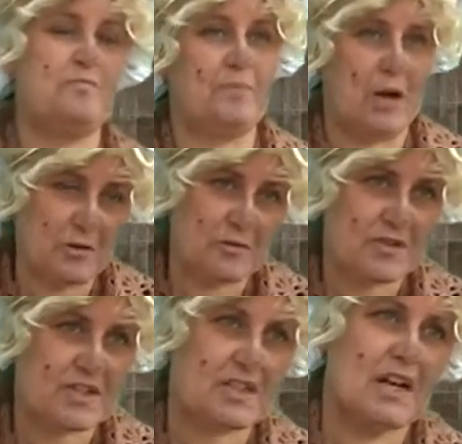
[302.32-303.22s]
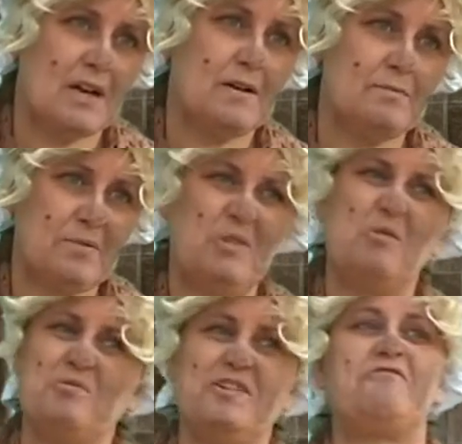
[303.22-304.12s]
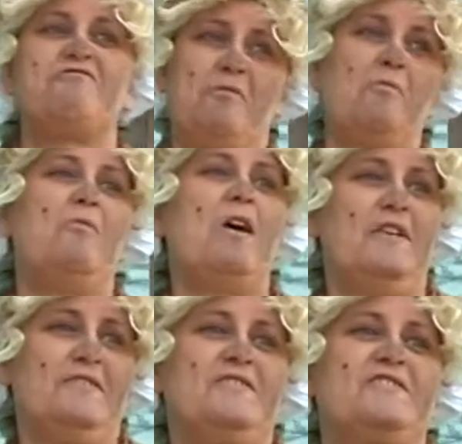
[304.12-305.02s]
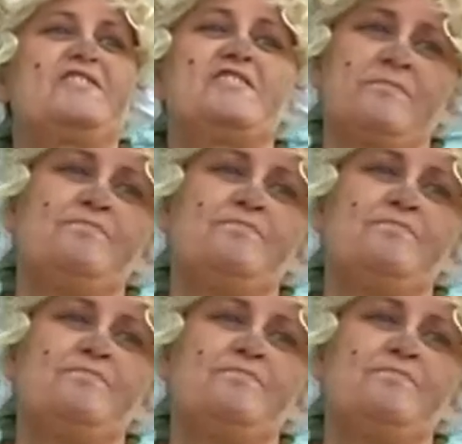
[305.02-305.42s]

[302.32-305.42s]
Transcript: boats, but all different ones.